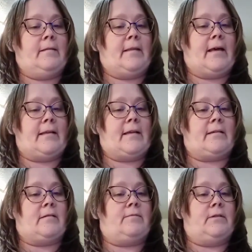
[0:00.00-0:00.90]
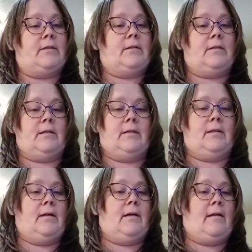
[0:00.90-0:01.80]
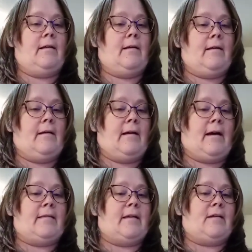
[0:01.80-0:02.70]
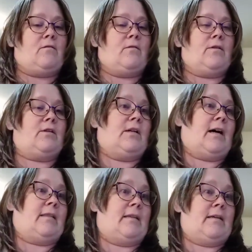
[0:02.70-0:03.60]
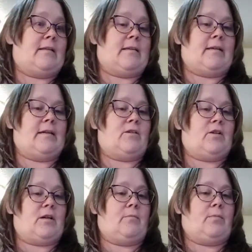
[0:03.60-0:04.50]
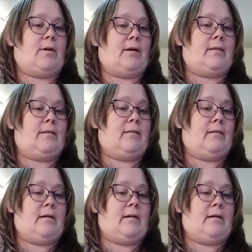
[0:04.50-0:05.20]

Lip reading: that's helpful. And then, of course, you got the thing of chicken broth.